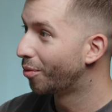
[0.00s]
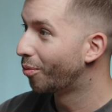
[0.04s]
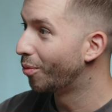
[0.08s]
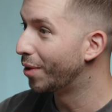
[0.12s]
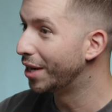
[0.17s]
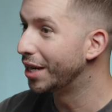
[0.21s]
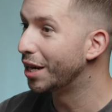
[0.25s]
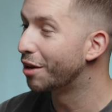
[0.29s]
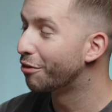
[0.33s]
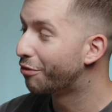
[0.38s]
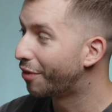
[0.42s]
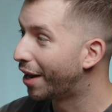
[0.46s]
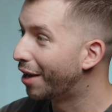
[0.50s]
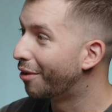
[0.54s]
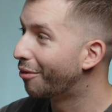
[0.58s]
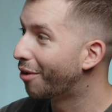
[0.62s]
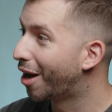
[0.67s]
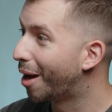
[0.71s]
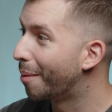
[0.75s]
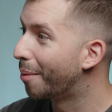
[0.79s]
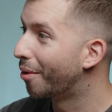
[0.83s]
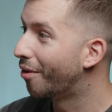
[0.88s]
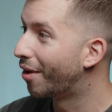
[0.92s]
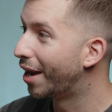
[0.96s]
We need to find
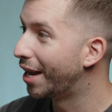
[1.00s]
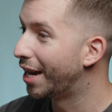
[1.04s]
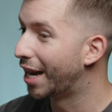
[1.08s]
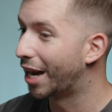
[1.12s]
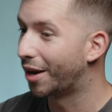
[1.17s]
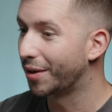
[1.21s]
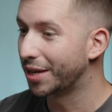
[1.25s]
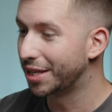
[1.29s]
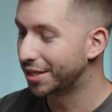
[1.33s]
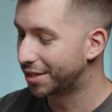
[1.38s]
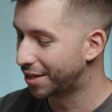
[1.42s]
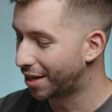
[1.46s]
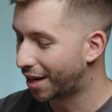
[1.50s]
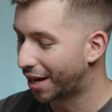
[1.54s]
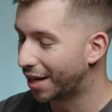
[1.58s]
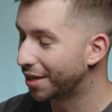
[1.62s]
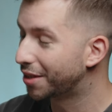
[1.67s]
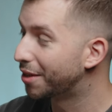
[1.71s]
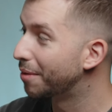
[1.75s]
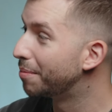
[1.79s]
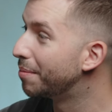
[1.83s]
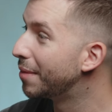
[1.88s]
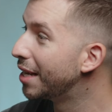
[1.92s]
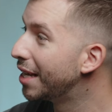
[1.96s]
Robert right now. He's not at the